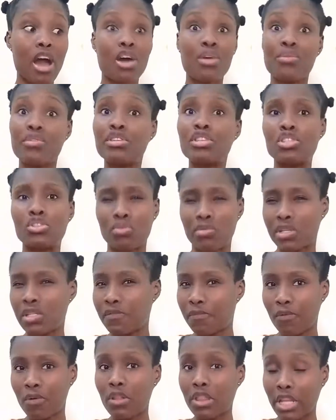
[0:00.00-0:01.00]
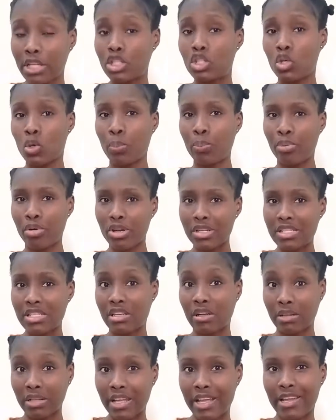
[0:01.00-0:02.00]
resourceful that your
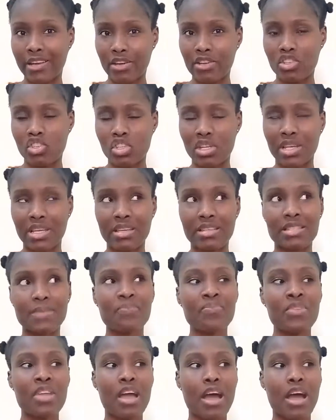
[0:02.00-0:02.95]
personal energy is.